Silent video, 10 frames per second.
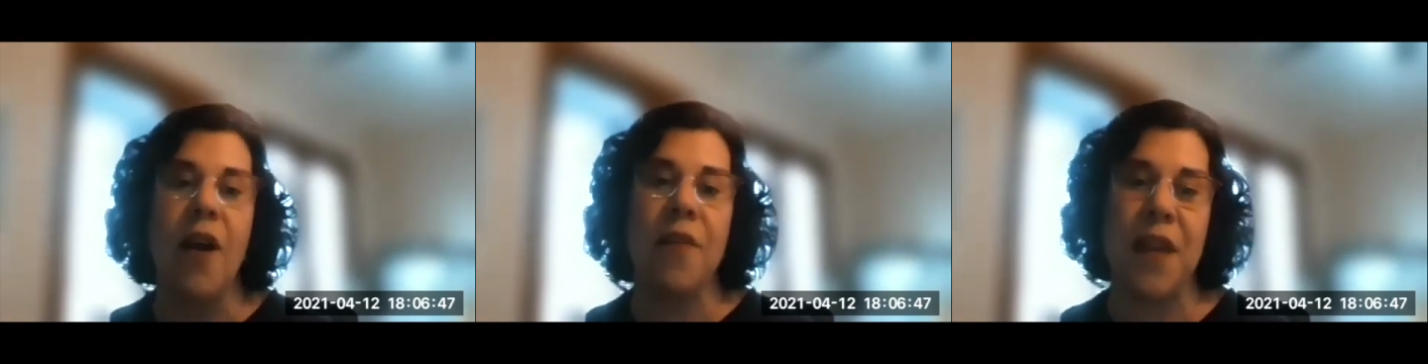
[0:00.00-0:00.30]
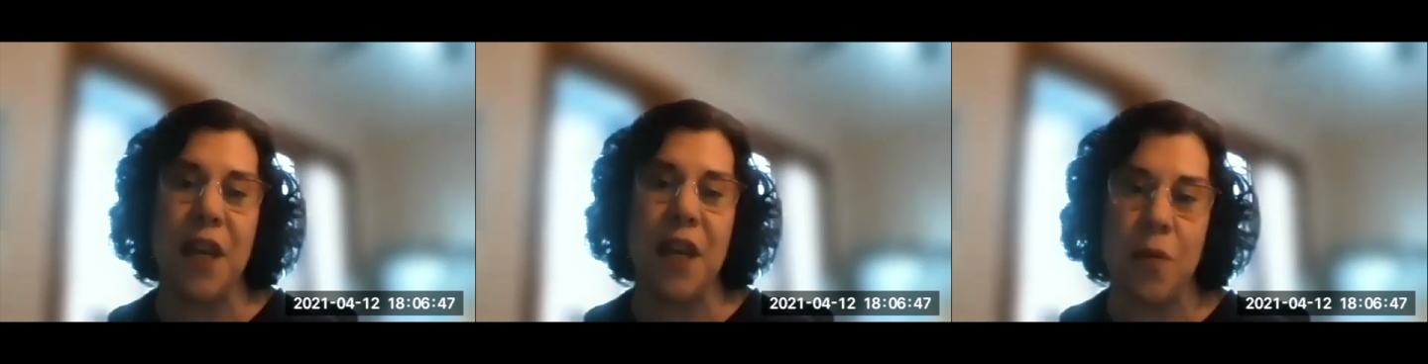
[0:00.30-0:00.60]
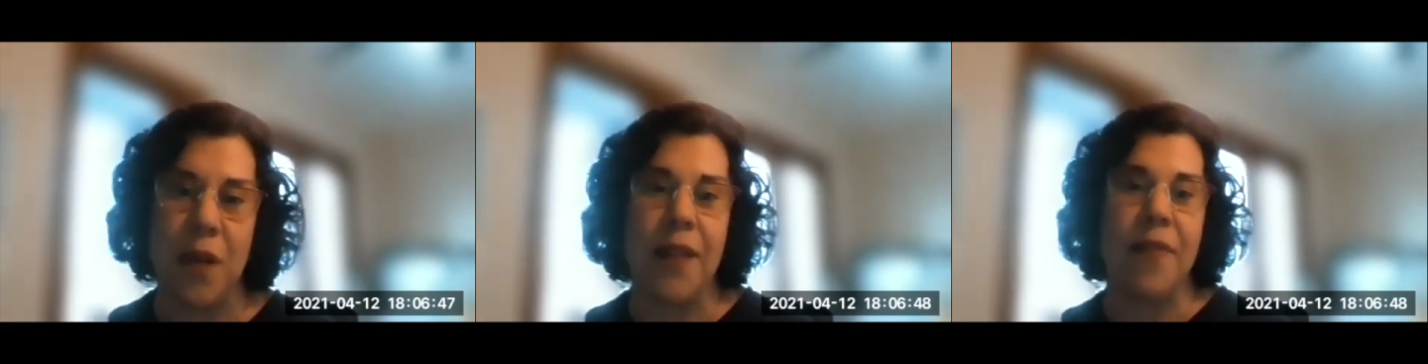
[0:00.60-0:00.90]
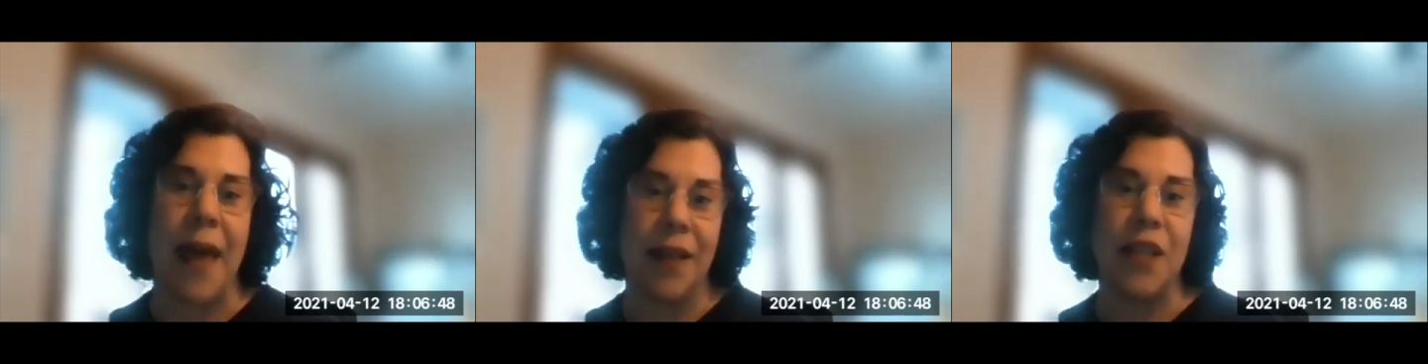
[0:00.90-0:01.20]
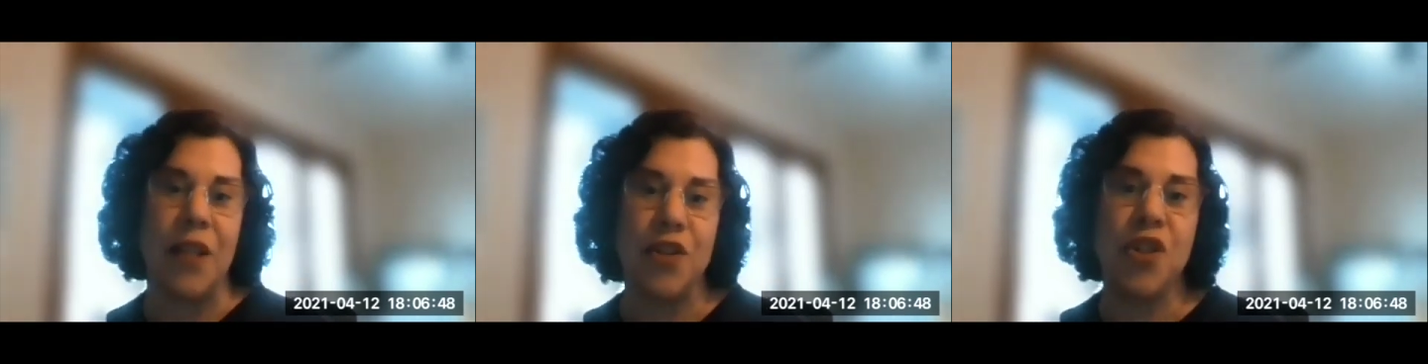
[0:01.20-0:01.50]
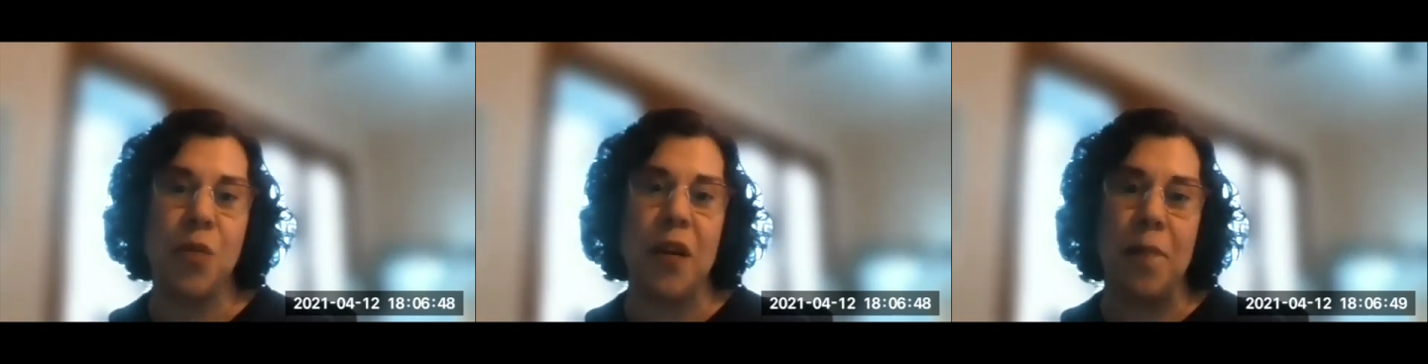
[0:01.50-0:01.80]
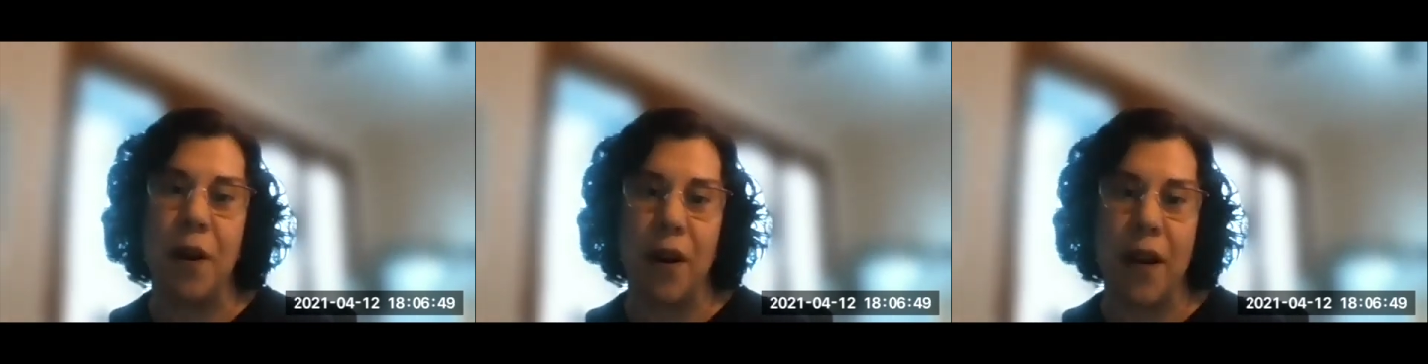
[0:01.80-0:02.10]
that you need that at least 2-week
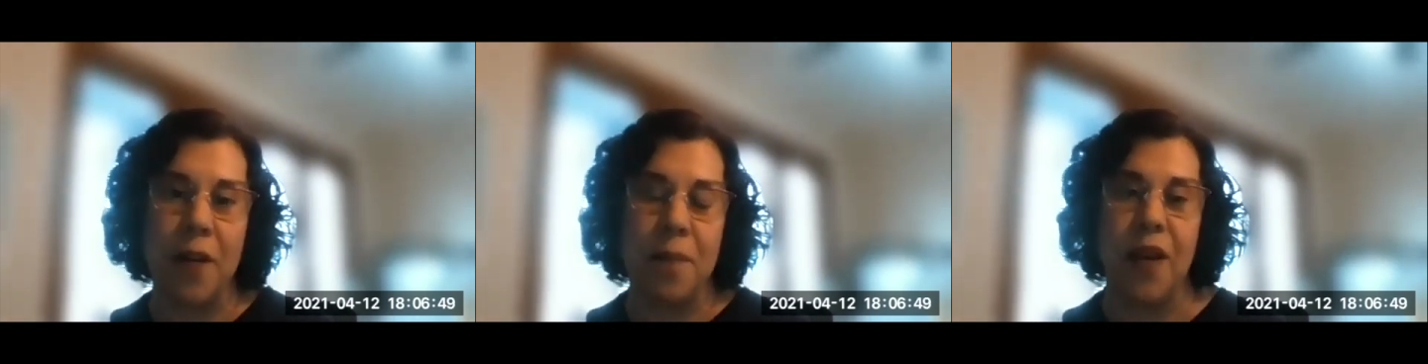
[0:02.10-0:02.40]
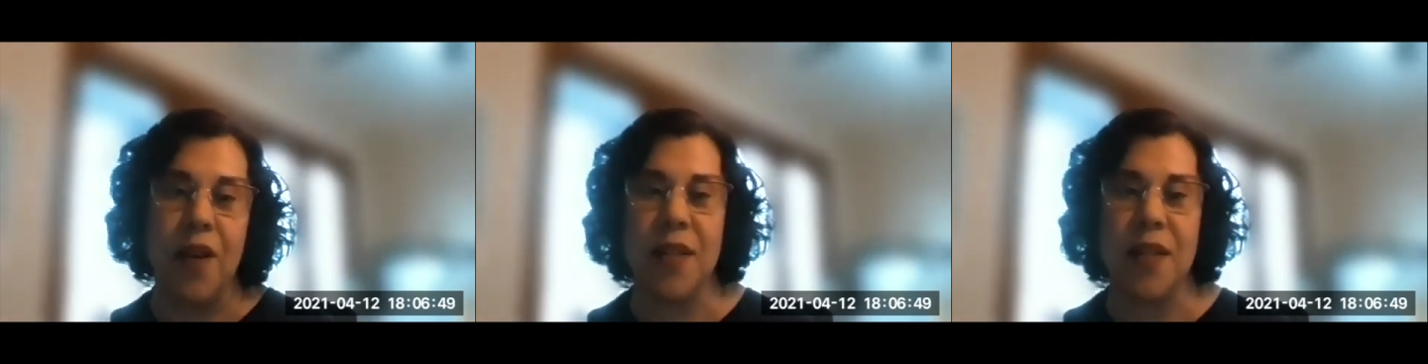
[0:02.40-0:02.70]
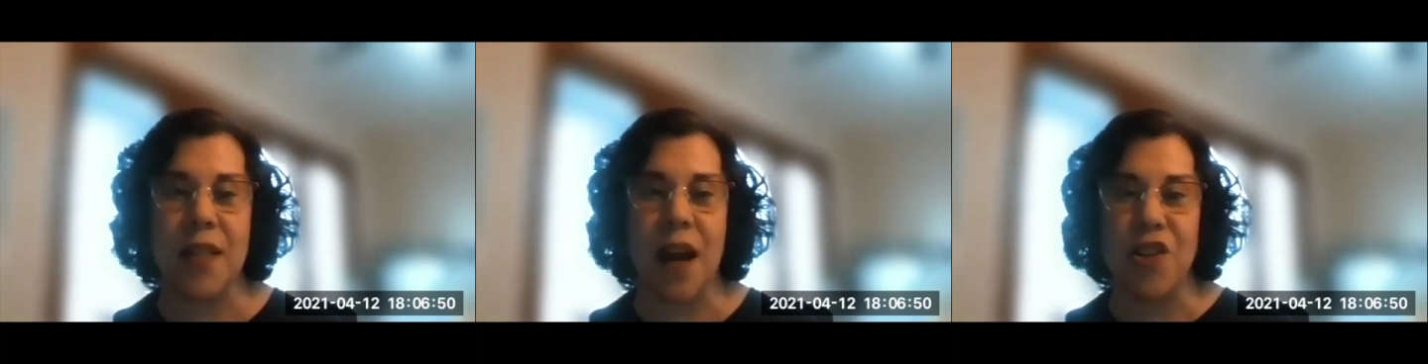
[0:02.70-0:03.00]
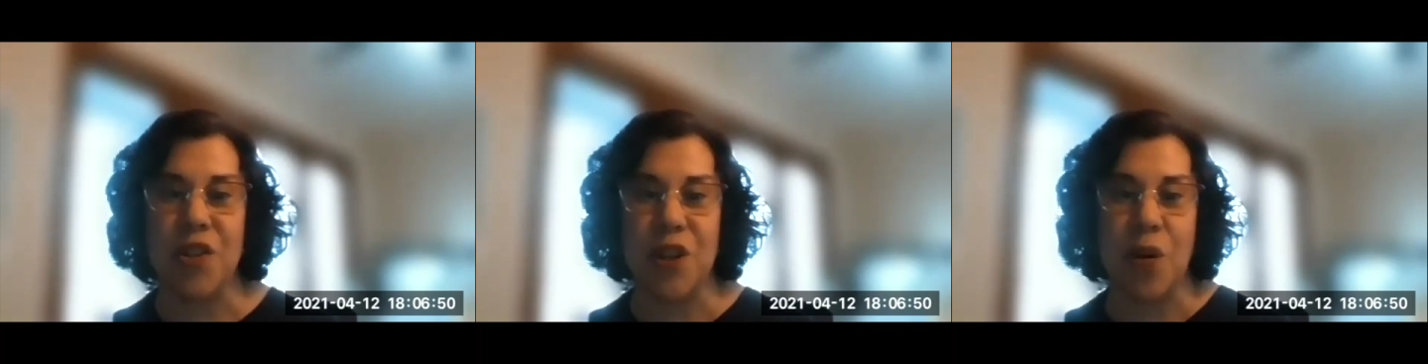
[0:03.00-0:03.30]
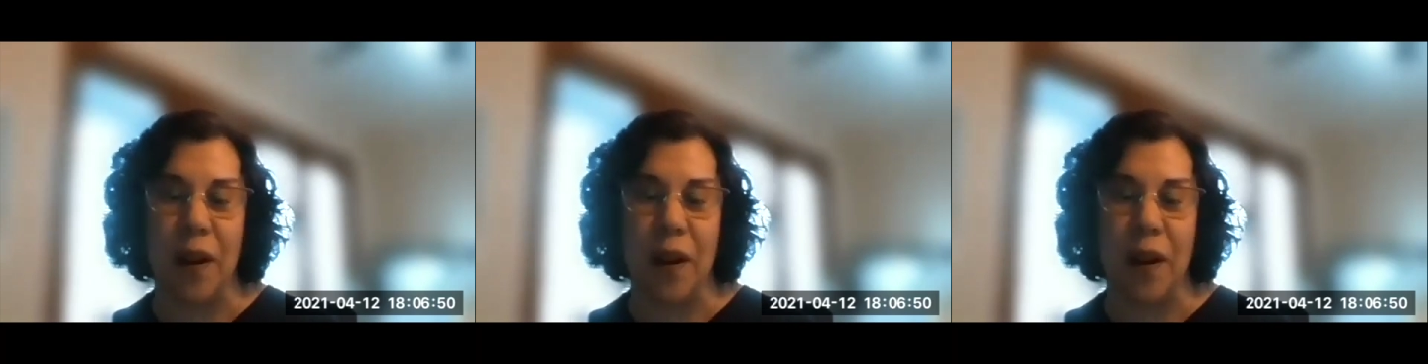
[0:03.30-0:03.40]
period, because it's not just a quick,